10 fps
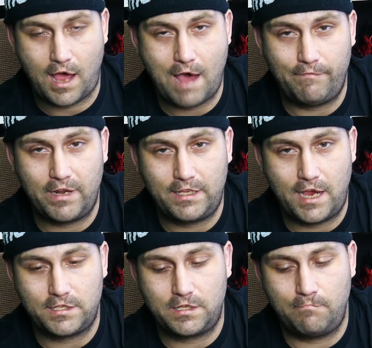I'm gonna
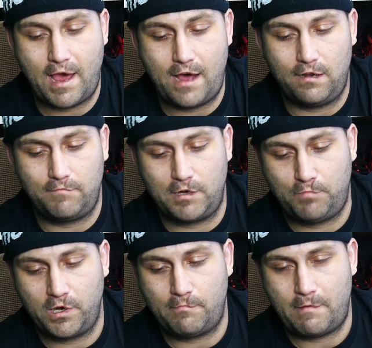test them out. I'm gonna
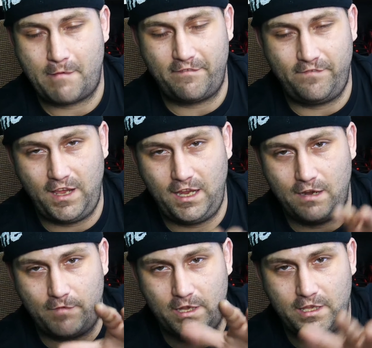put them on my feet.
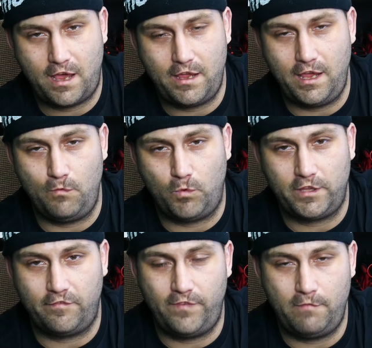I'm gonna tell you
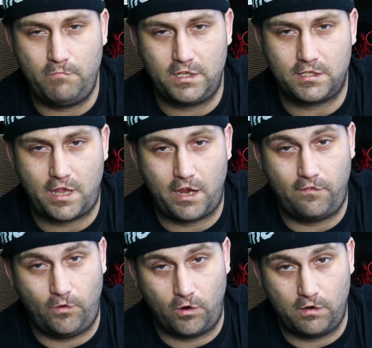what the fitment's like
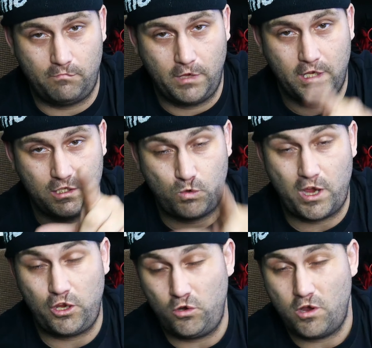for them so
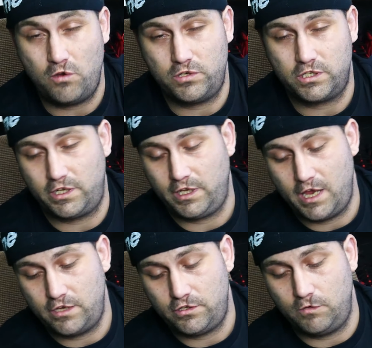that you know just in
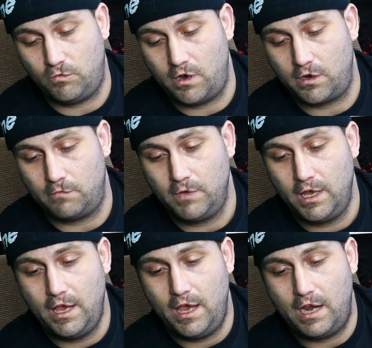case you want
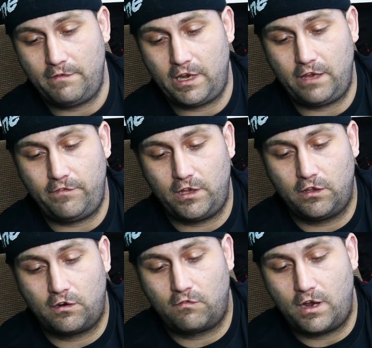them, and I'm gonna give you a
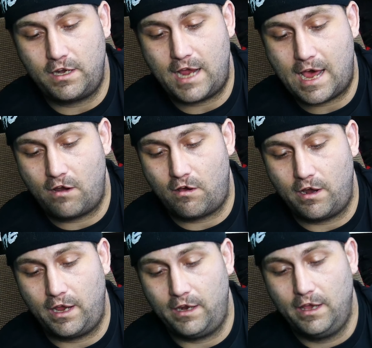little rundown
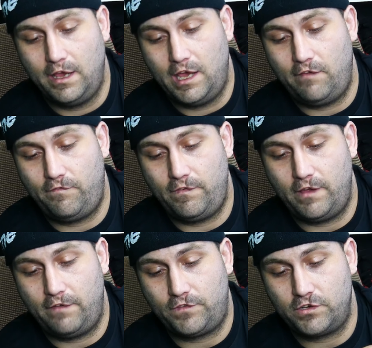on it.
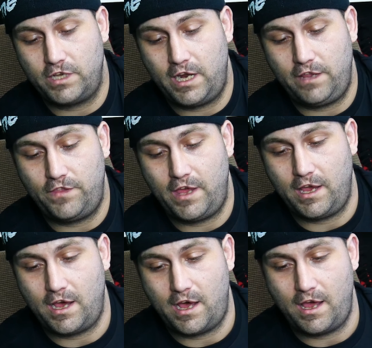If, if there's
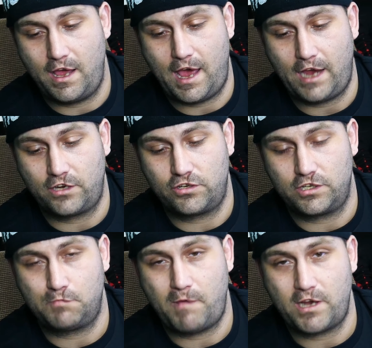anything uh,
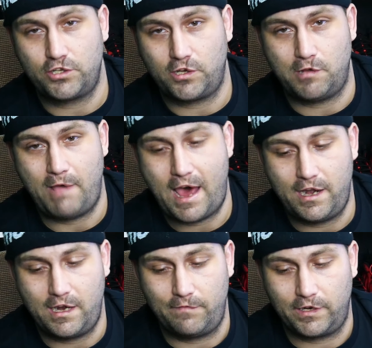extra special
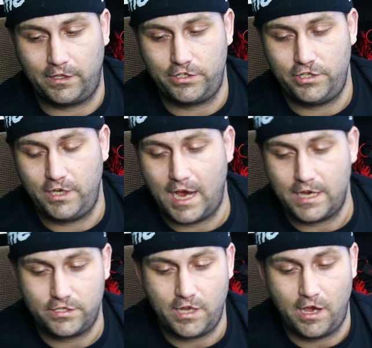about it, I'm going to let you
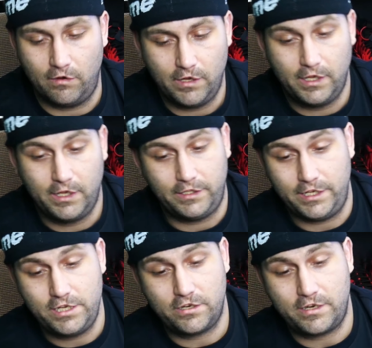guys know.
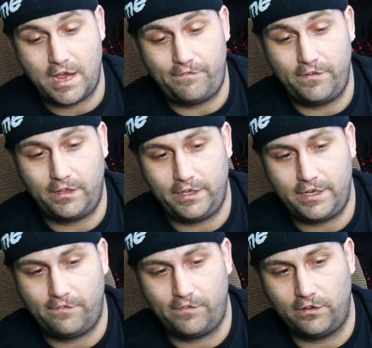These are definitely
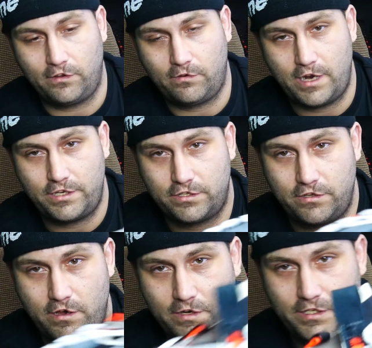different. Look what I
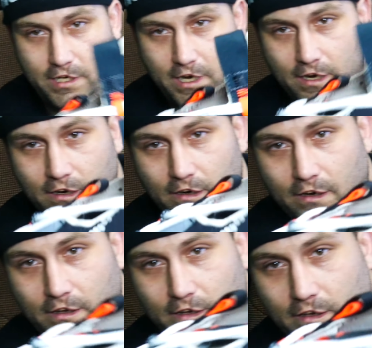just noticed here.
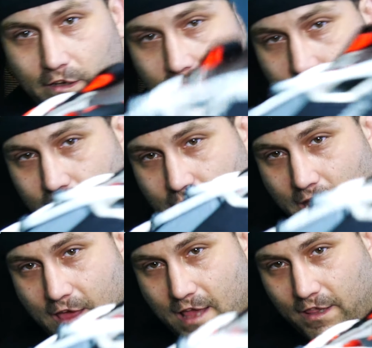See
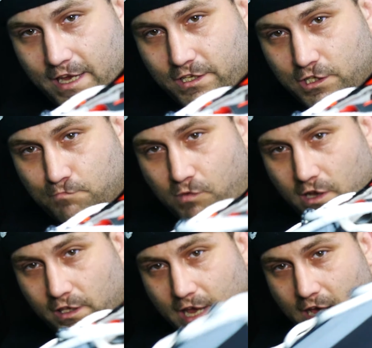how that lace is
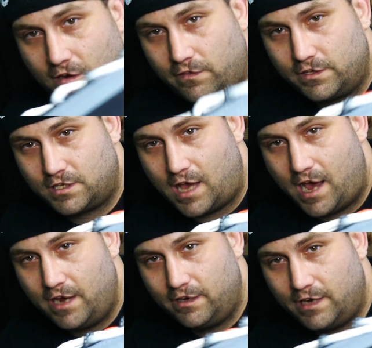brought down on the
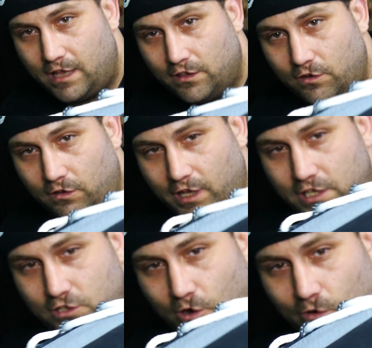side and that little
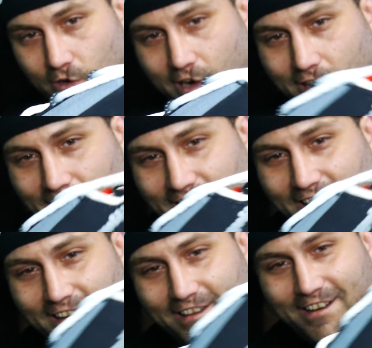lace holder?
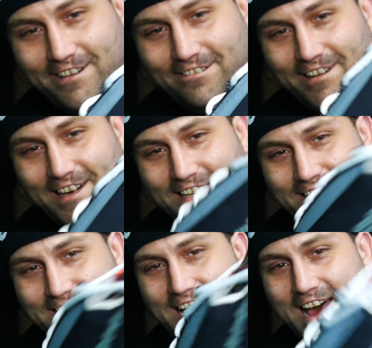Like, what
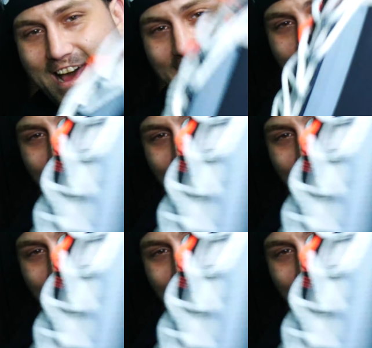is that?